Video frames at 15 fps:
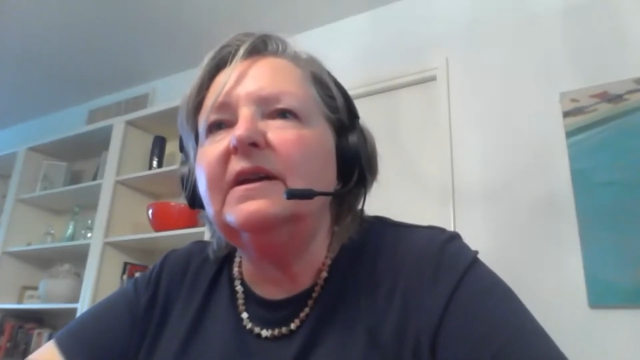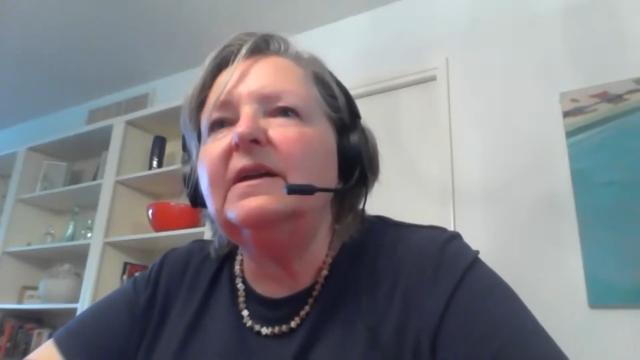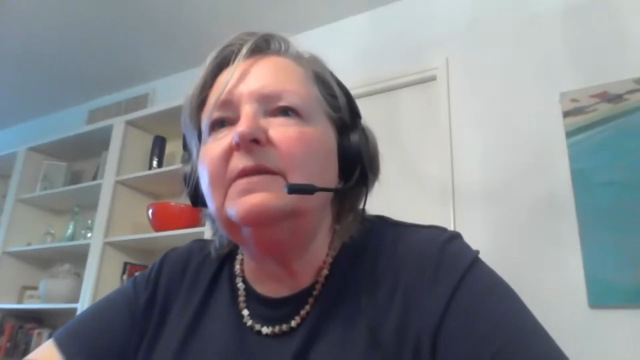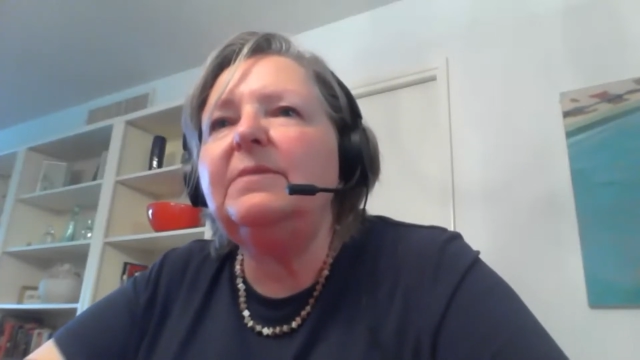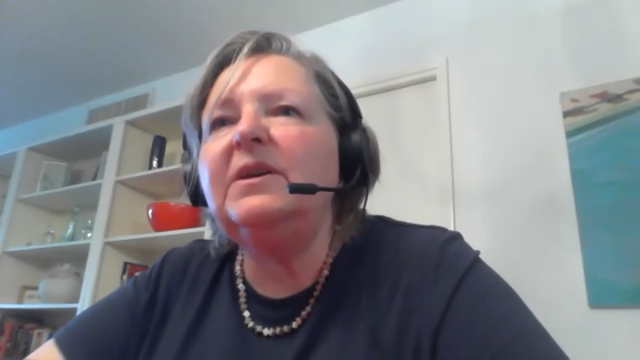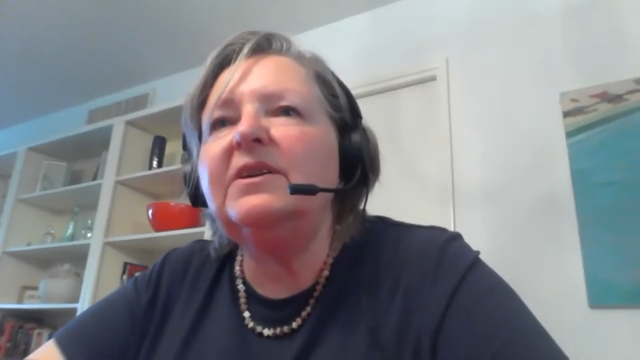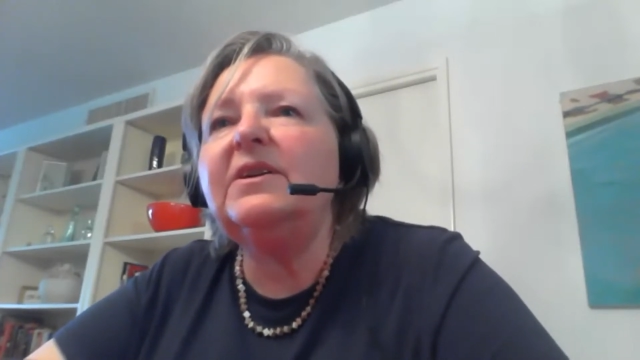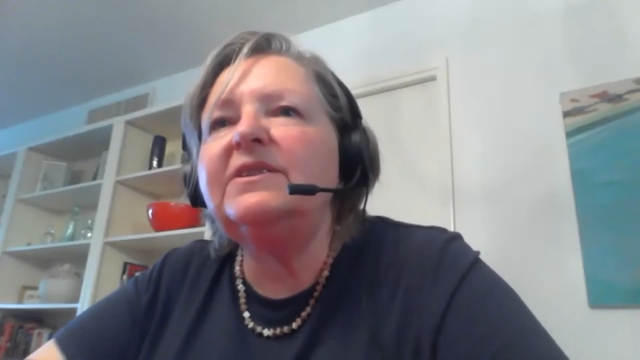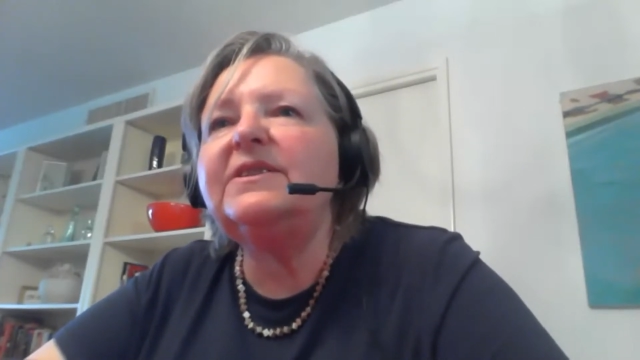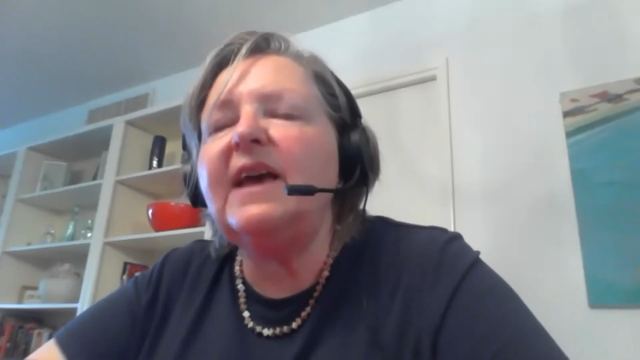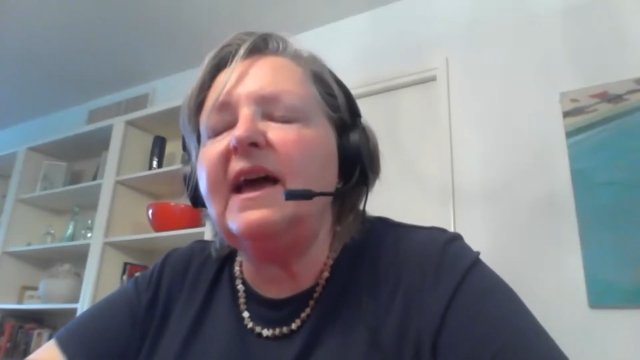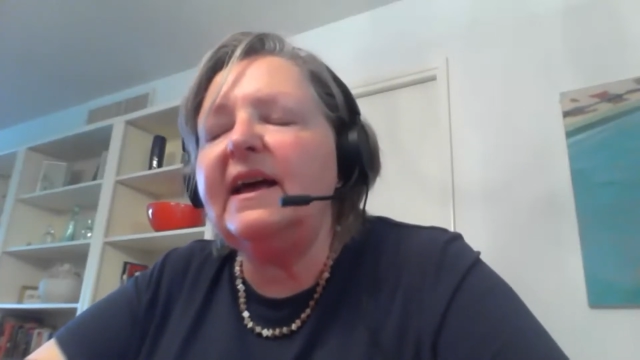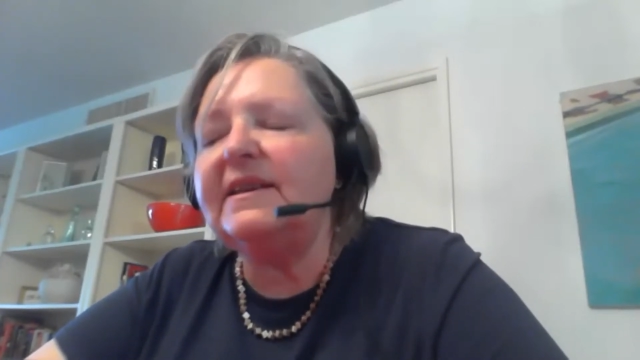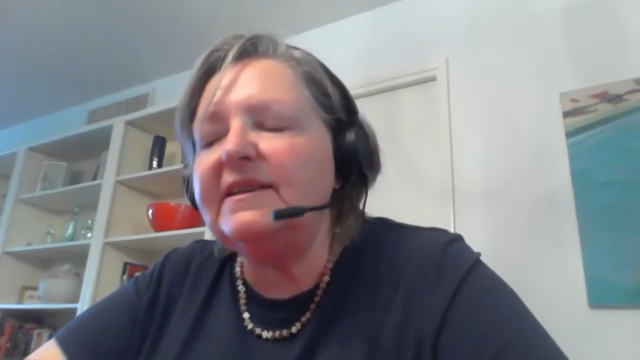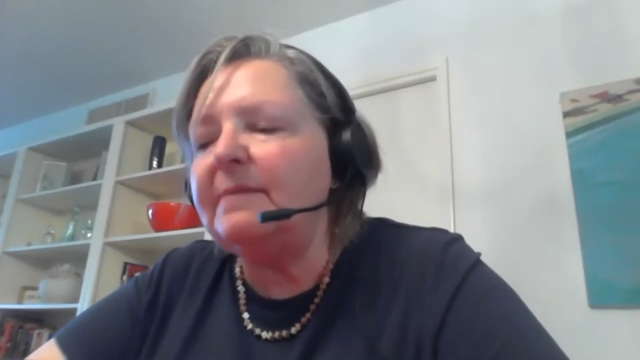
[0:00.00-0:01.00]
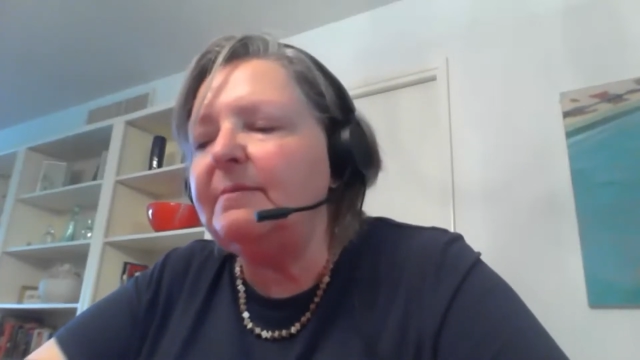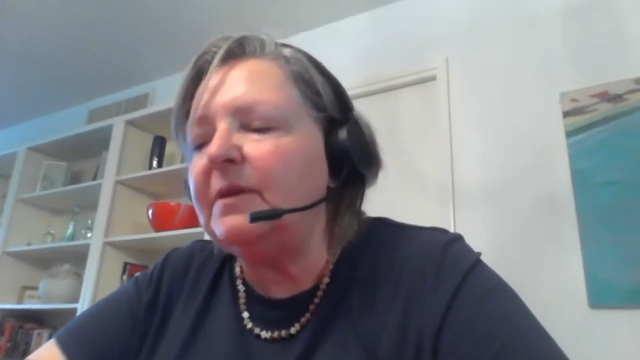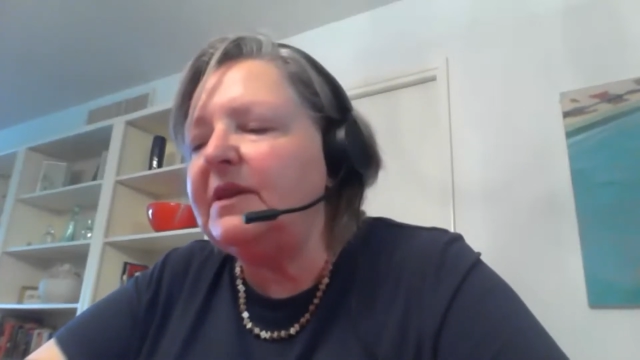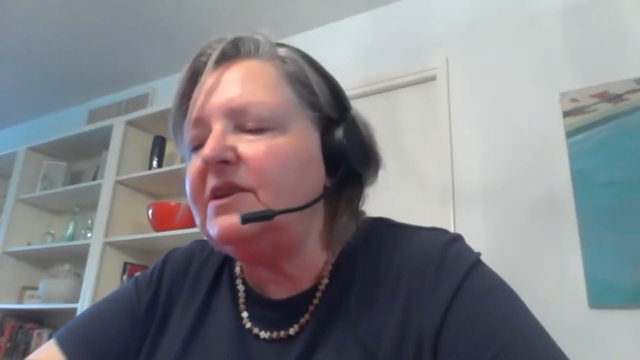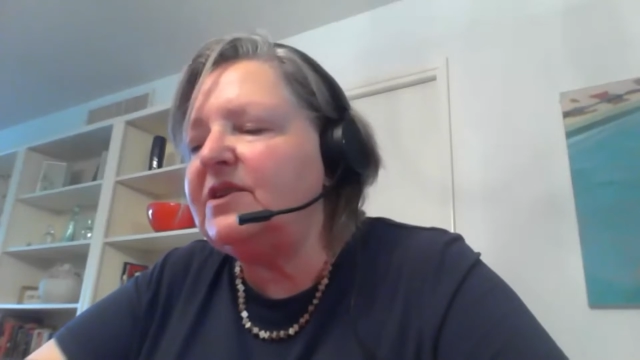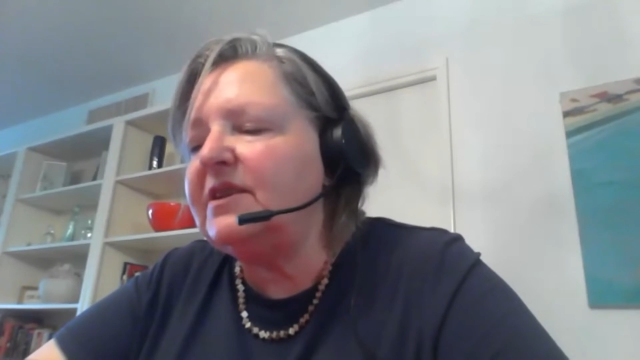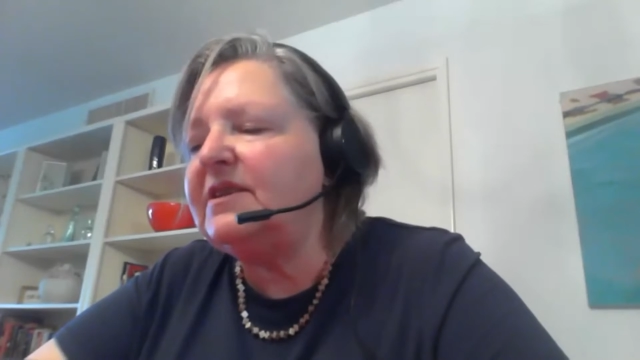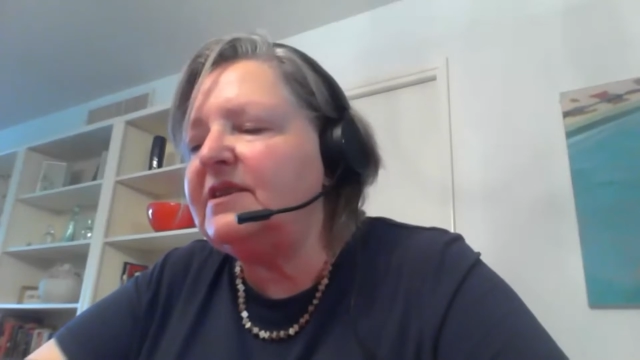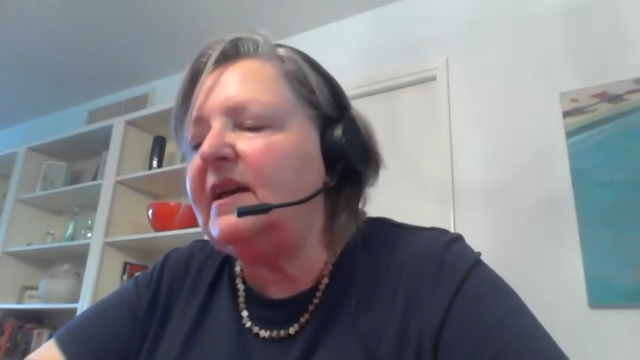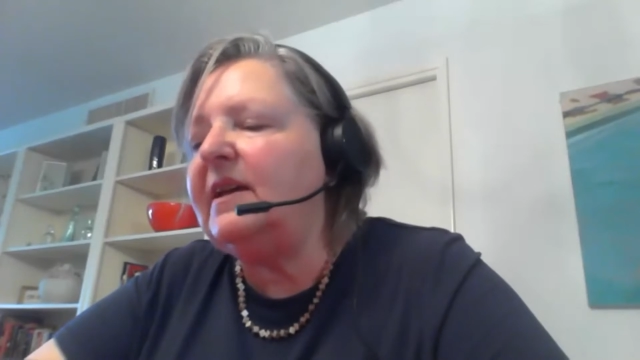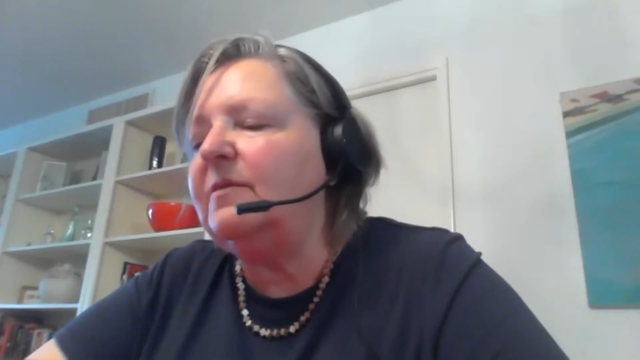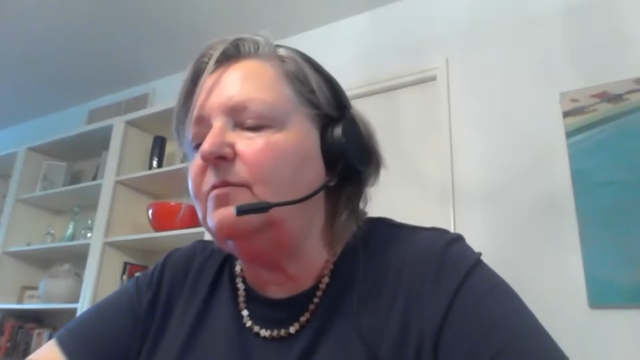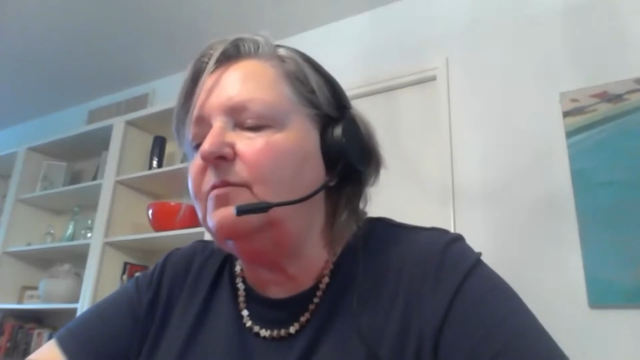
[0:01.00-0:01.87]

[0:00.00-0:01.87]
Because as Emily just said,